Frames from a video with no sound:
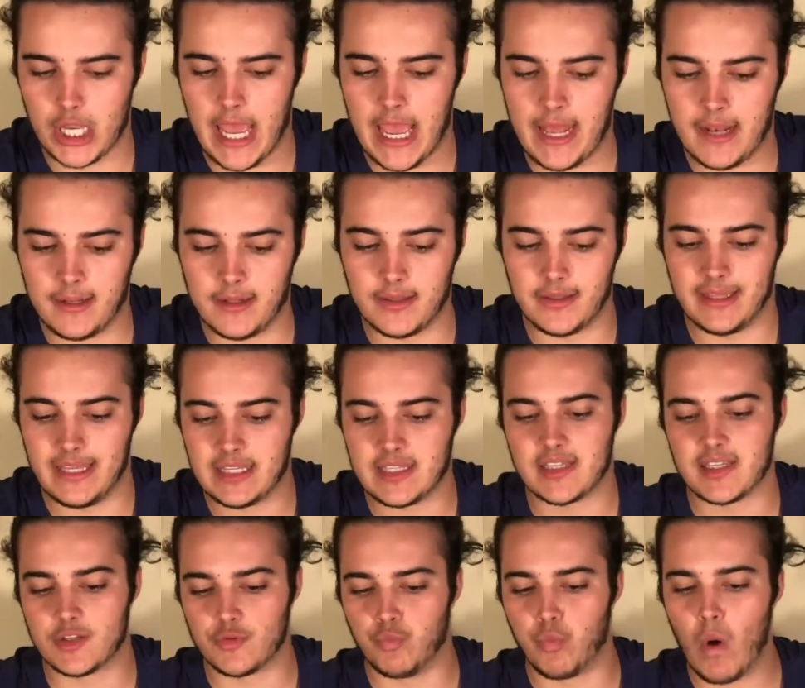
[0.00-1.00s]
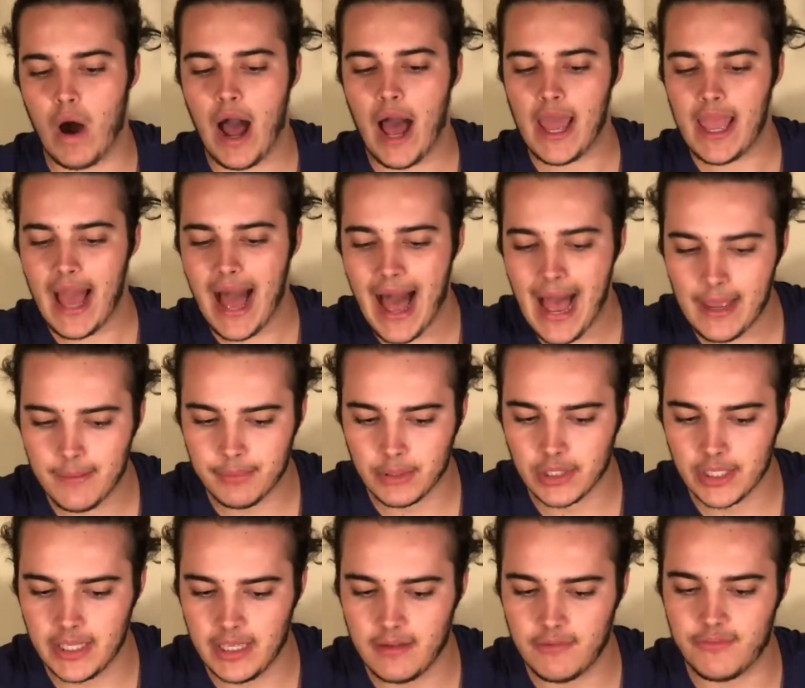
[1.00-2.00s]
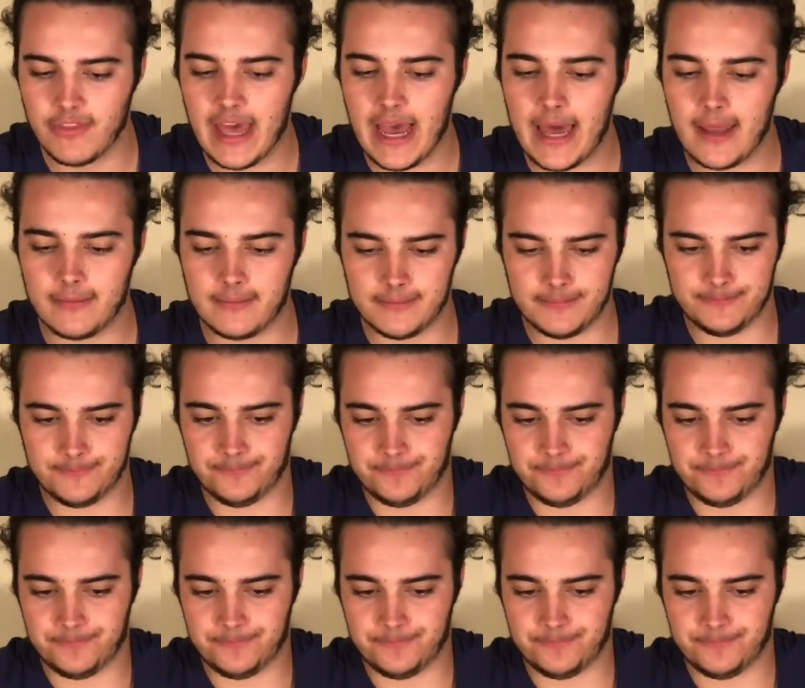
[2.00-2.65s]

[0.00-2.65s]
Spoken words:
And this is why I believe that